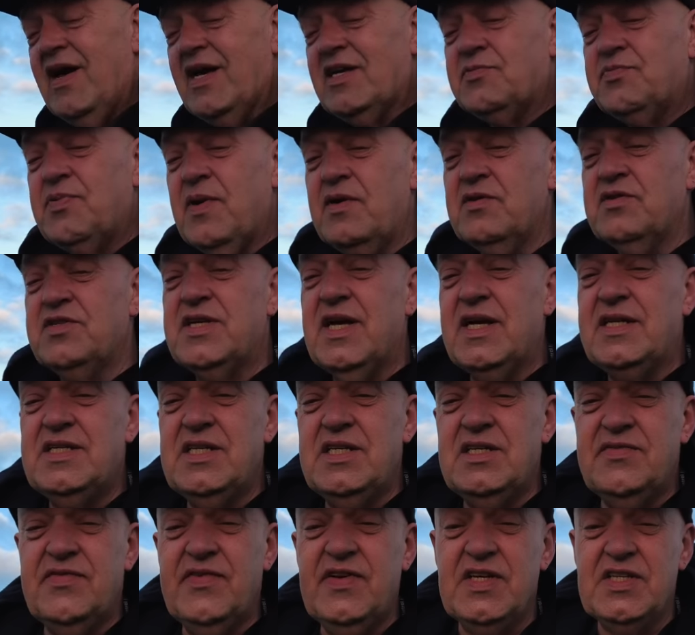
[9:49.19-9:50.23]
Expo
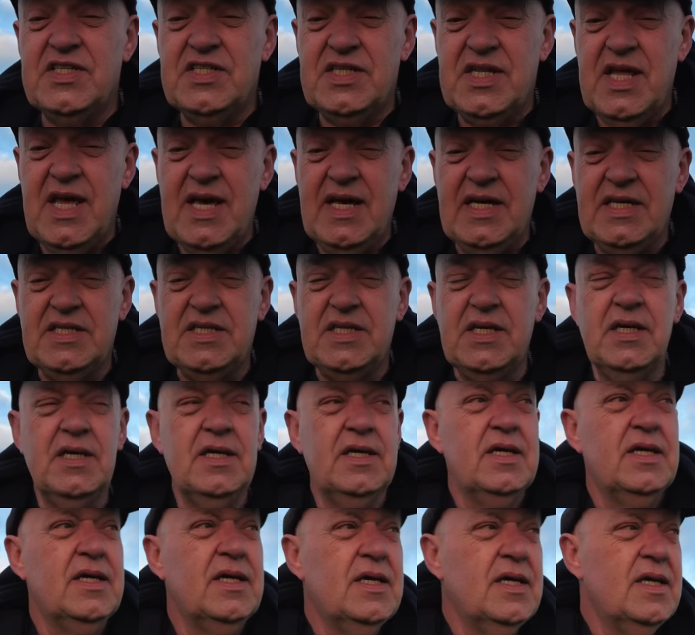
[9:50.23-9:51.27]
settings for your sticks
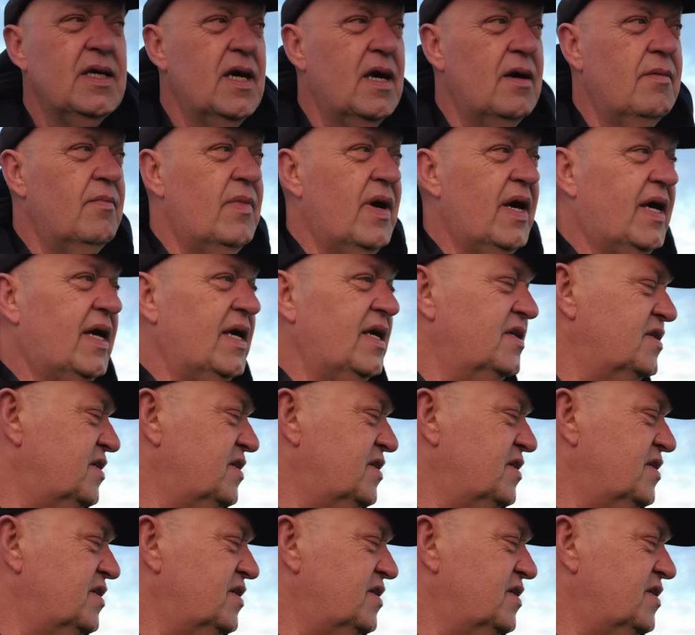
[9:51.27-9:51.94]
and make it